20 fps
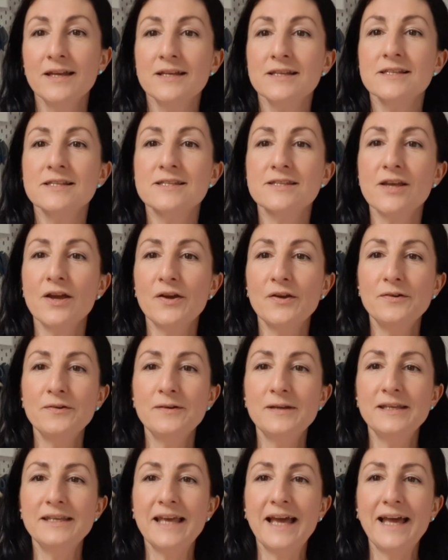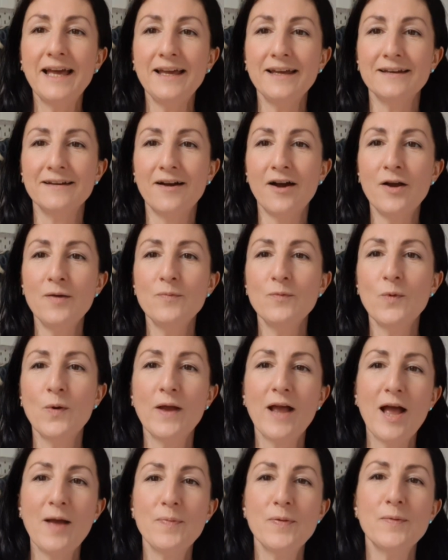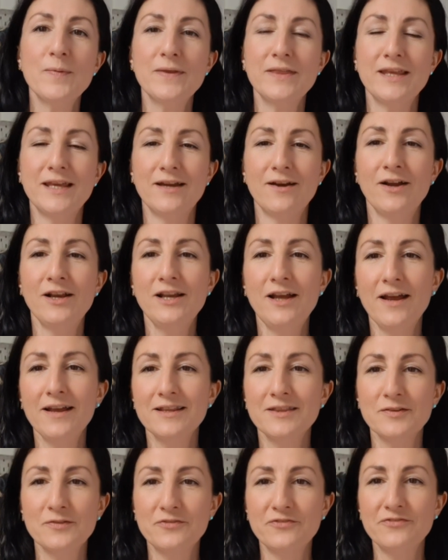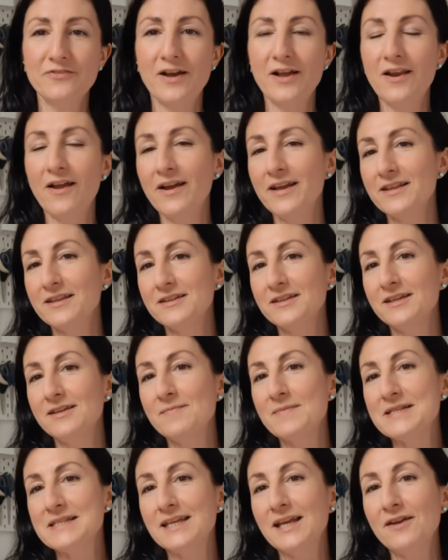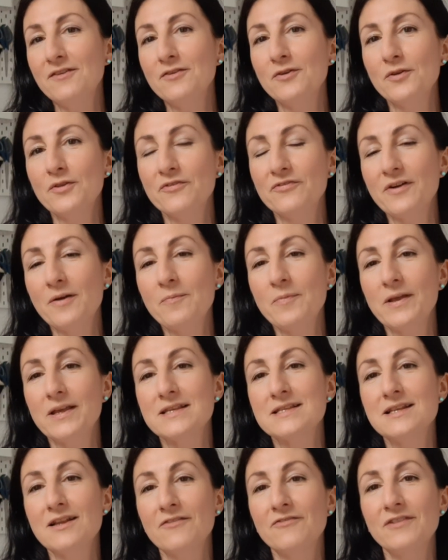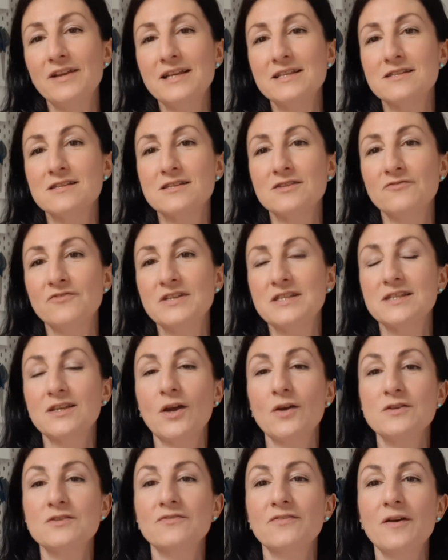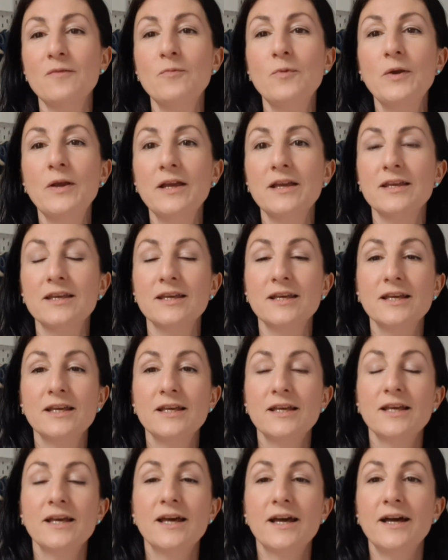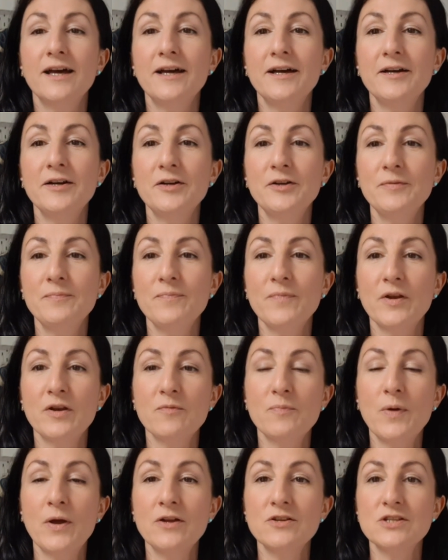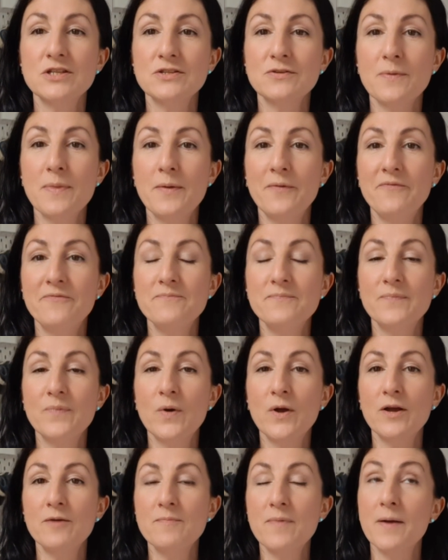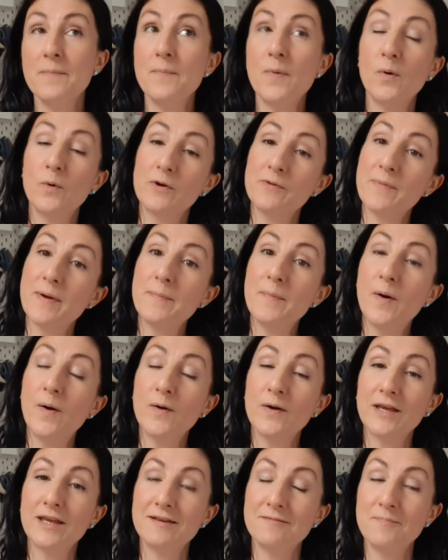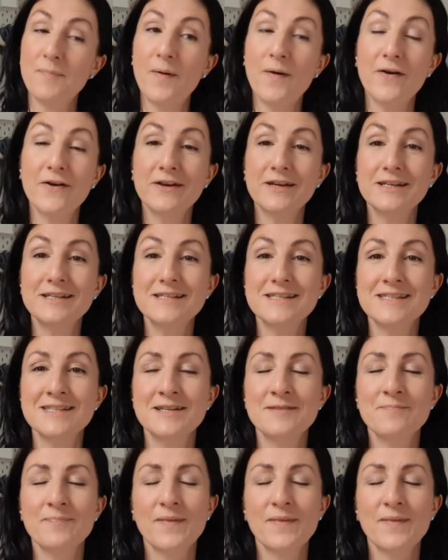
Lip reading: So yeah, I'm quite happy with it. I like the material. The fabric is lovely. It's just a viscose fabric that I purchased on one of my market buys.